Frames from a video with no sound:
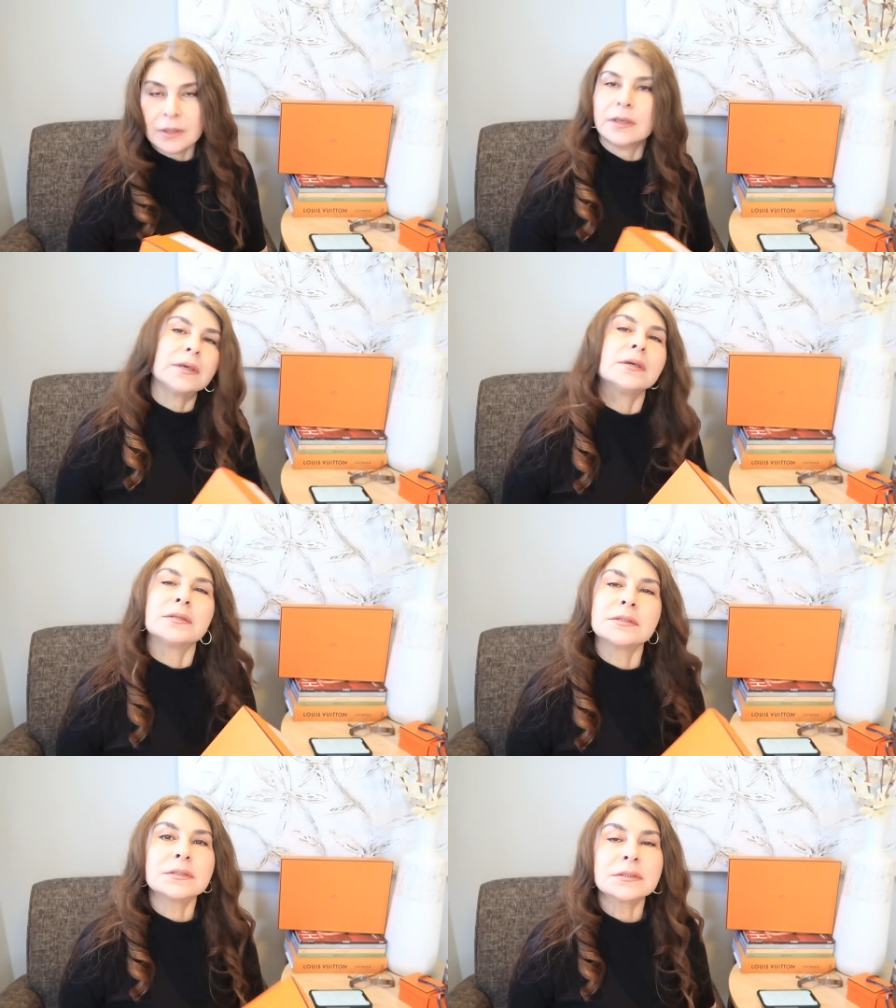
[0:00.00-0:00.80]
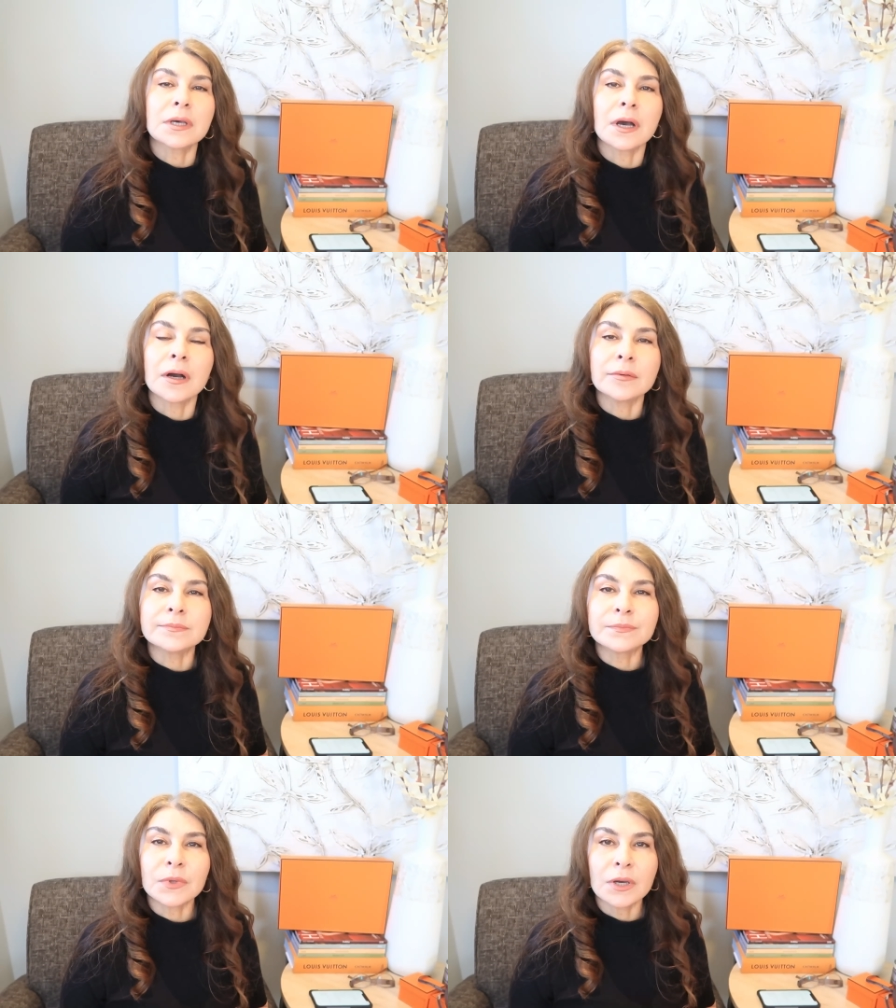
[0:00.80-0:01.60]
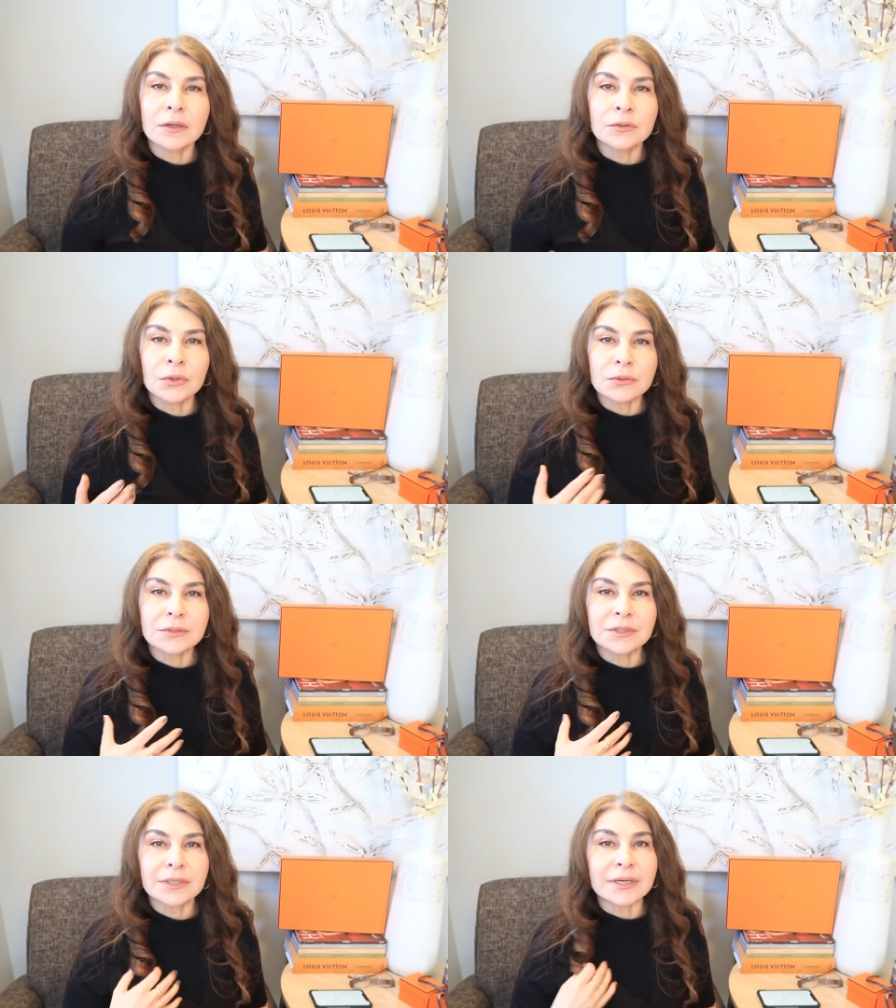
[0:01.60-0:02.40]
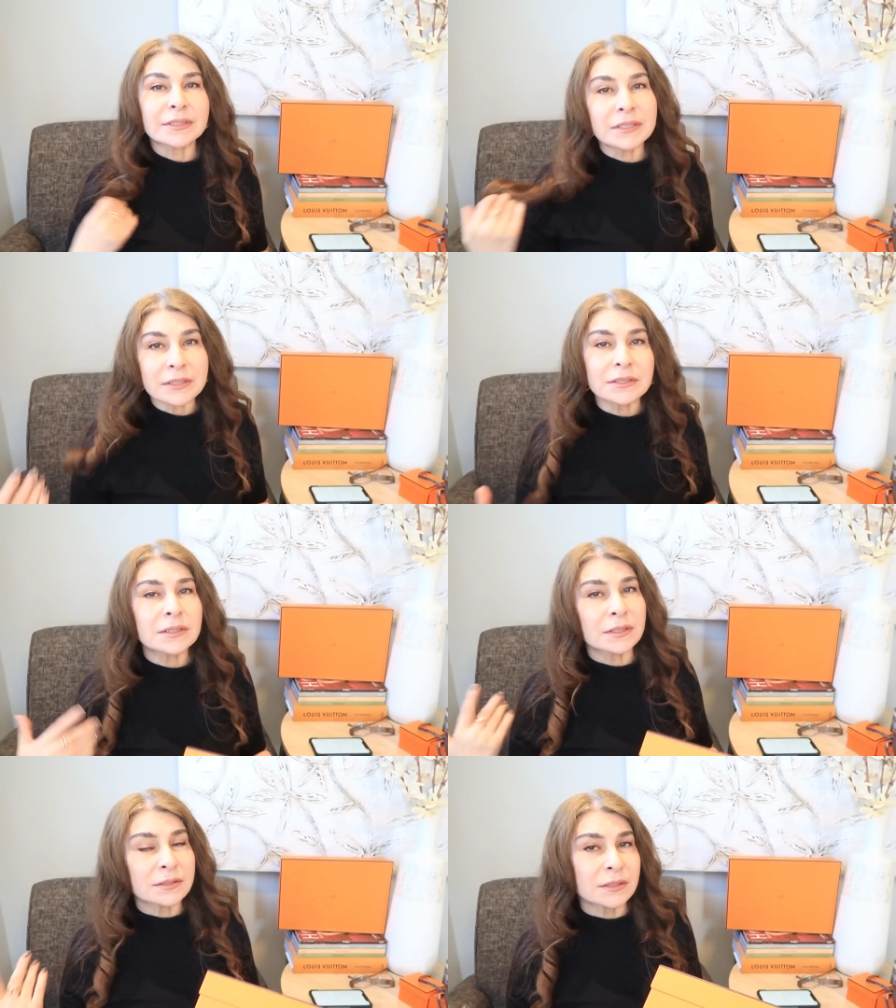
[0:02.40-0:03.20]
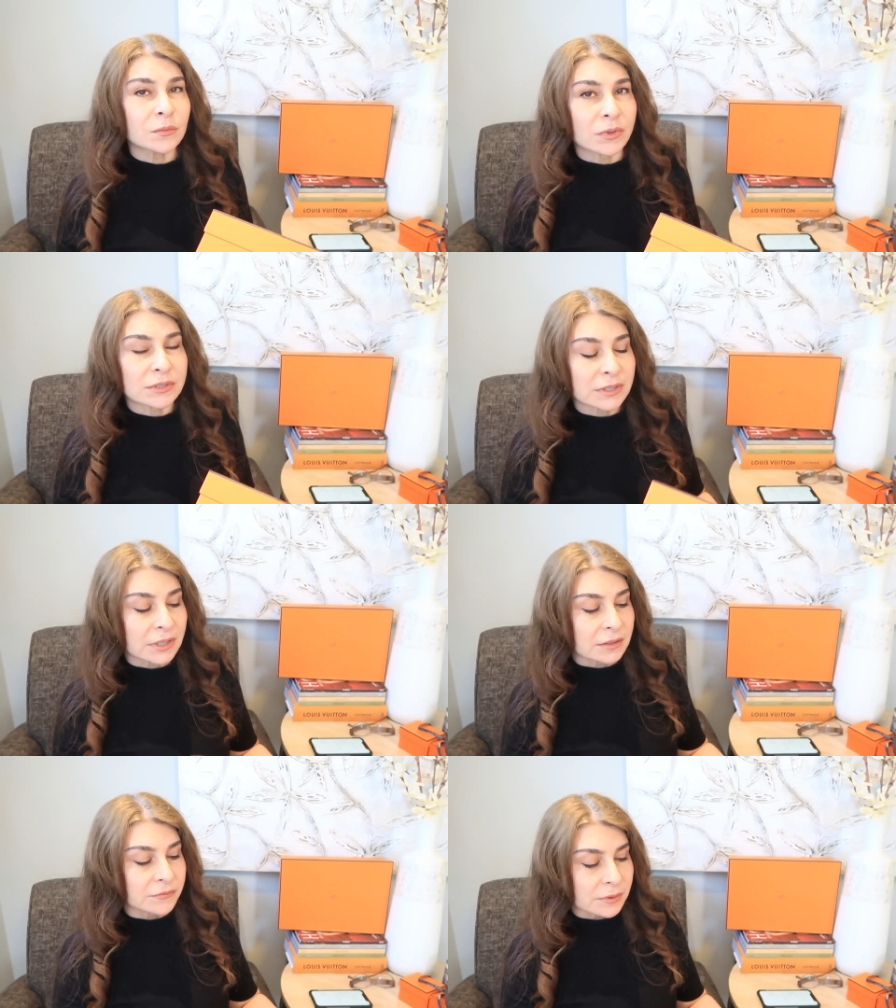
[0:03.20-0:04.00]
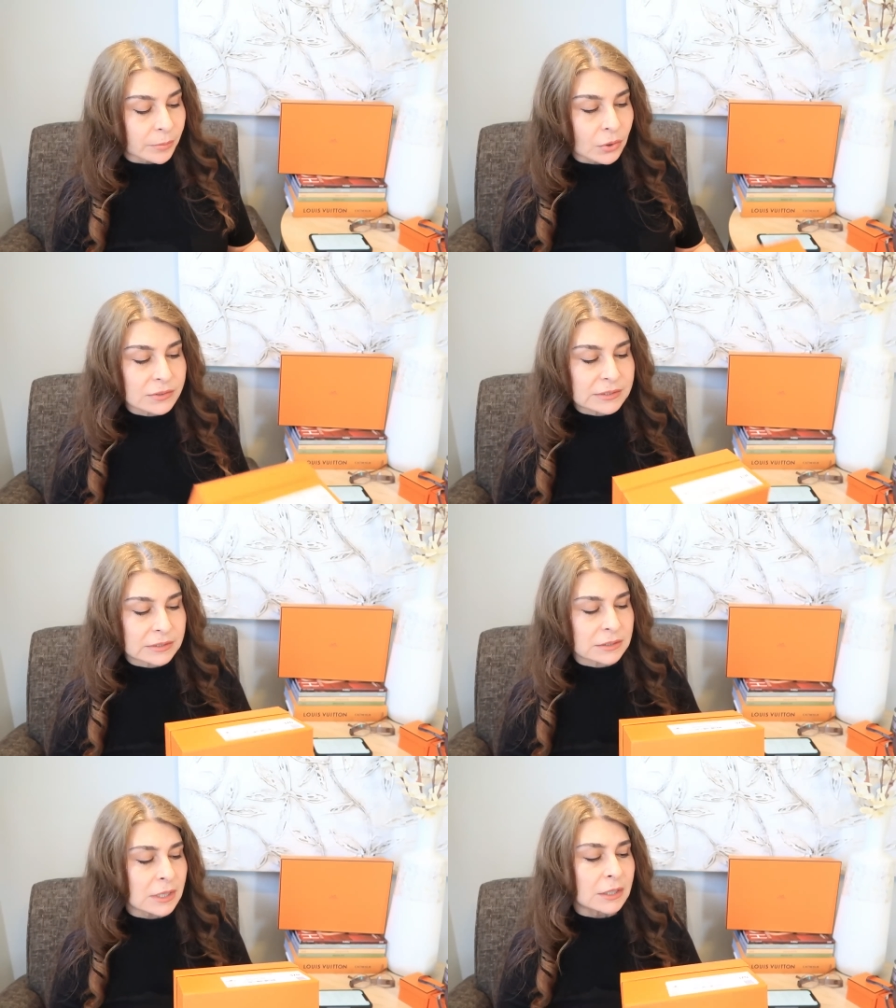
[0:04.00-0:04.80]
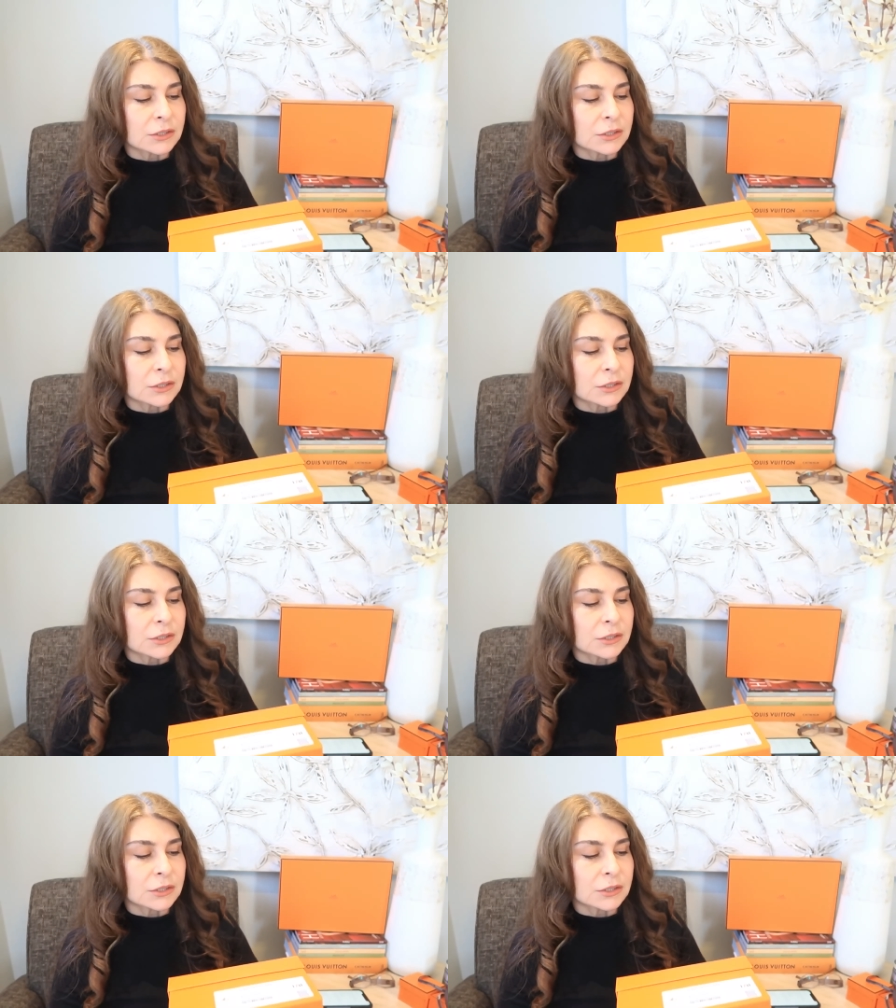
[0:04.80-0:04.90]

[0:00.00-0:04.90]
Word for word: is not consistency once again with the boxes.